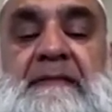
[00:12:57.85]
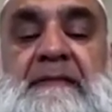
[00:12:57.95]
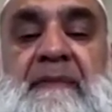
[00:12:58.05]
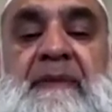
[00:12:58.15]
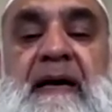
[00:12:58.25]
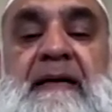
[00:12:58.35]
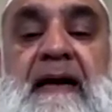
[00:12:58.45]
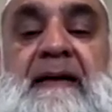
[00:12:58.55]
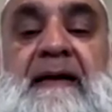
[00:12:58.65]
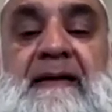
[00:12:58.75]
Remember, a
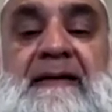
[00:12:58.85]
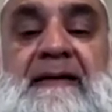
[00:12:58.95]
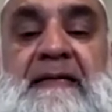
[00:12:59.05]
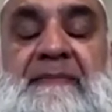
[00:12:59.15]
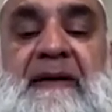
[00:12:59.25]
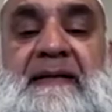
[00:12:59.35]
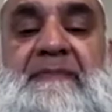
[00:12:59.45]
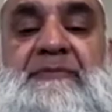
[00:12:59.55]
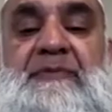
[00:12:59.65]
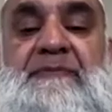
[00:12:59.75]
younger leadership had
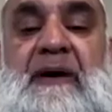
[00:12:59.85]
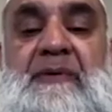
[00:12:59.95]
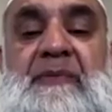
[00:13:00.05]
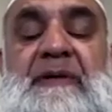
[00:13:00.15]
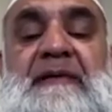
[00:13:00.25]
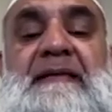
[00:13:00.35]
come to power within